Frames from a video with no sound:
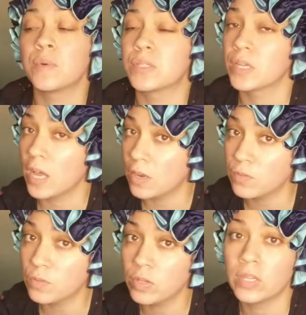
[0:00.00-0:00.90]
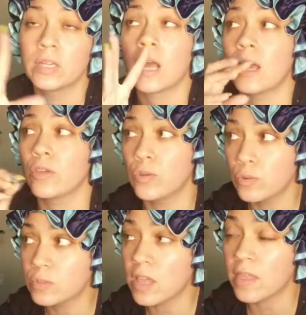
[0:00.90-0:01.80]
It was a colorful look. I
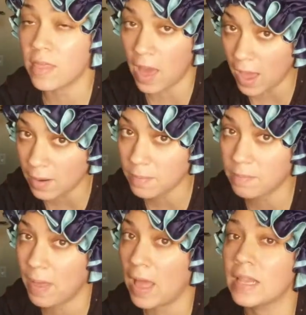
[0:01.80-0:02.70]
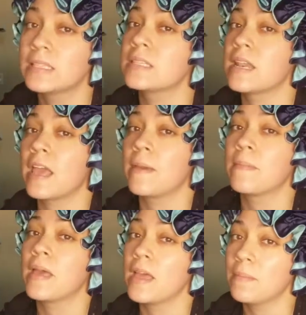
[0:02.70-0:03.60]
used that palette's
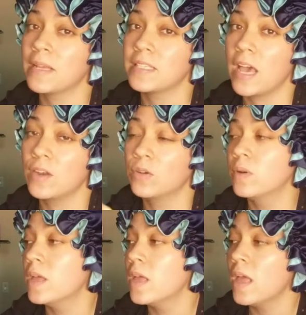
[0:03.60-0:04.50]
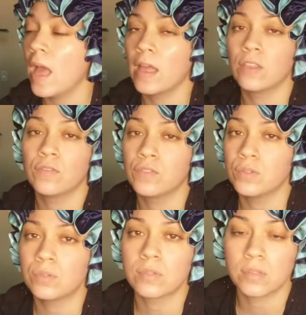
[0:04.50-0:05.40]
name in my title, and the views